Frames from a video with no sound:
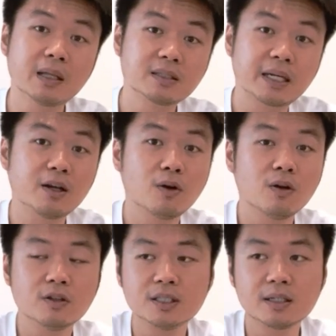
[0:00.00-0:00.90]

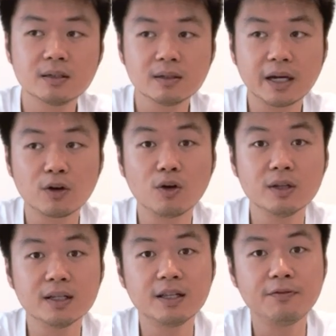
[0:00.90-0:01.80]
Psychological, like
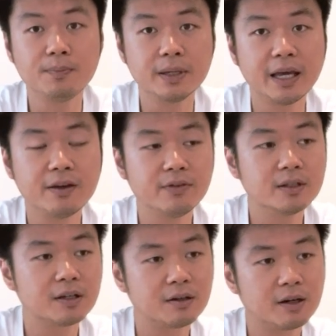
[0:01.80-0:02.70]
cognitive
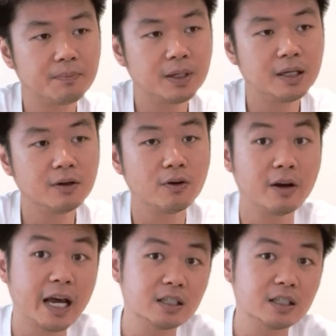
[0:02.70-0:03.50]
behavior therapy or